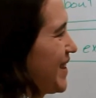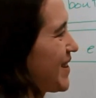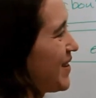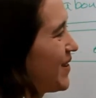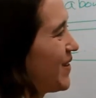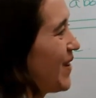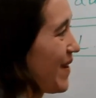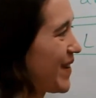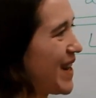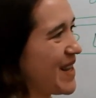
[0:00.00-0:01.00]
So
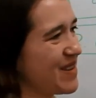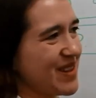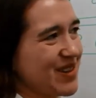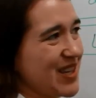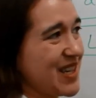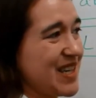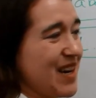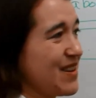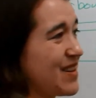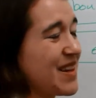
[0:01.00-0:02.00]
I'm going to answer this question
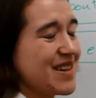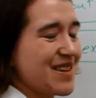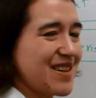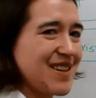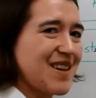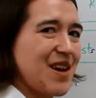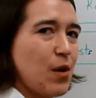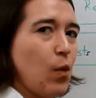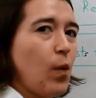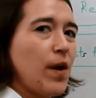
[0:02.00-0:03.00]
now. This is actually
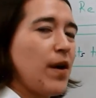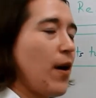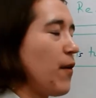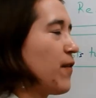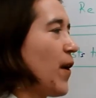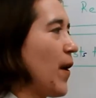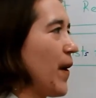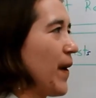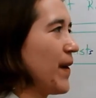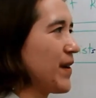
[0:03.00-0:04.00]
one of
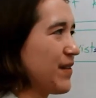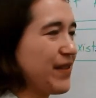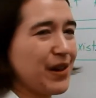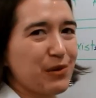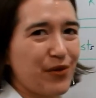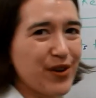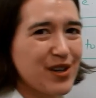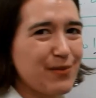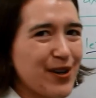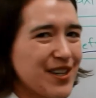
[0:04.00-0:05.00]
our, Valerie was very
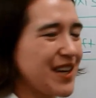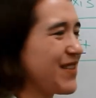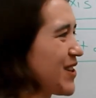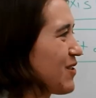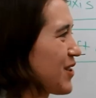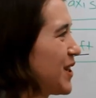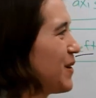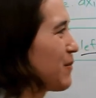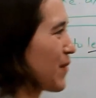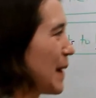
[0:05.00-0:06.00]
smart. She gave us a
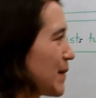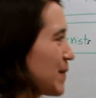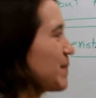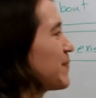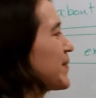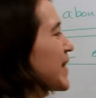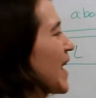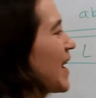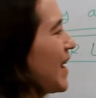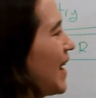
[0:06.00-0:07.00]
tricky problem
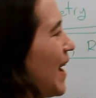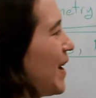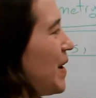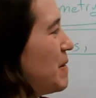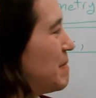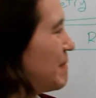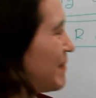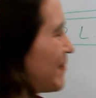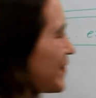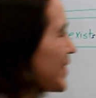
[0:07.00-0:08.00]

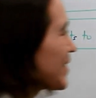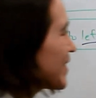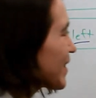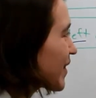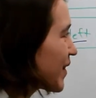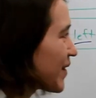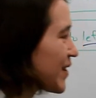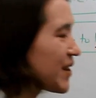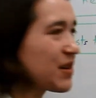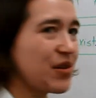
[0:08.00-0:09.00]
um, the
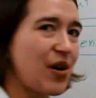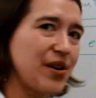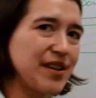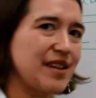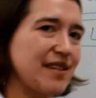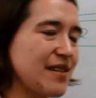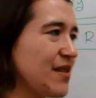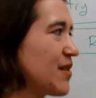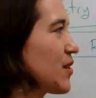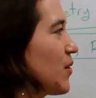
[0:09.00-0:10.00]
zeros here, there aren't any
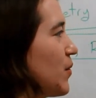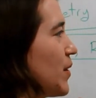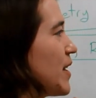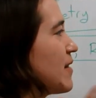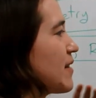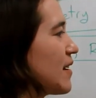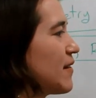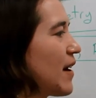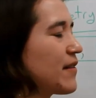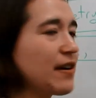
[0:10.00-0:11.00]
zeros. So instead
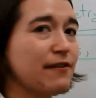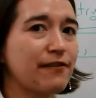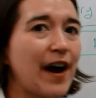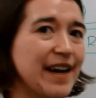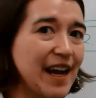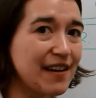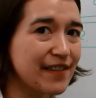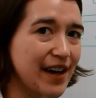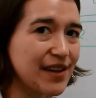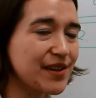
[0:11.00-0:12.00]
of having a finite
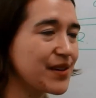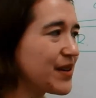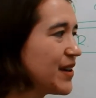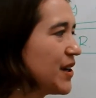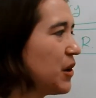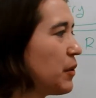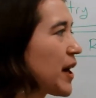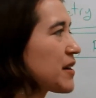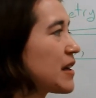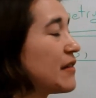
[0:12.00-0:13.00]
value, we
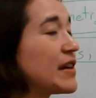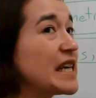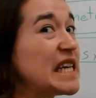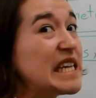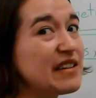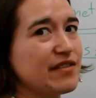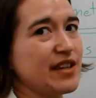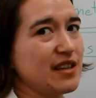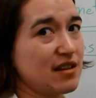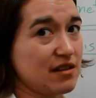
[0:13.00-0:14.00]
actually have
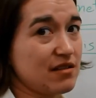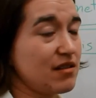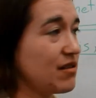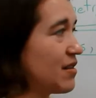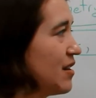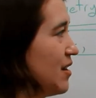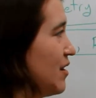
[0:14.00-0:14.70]
infinite zeros.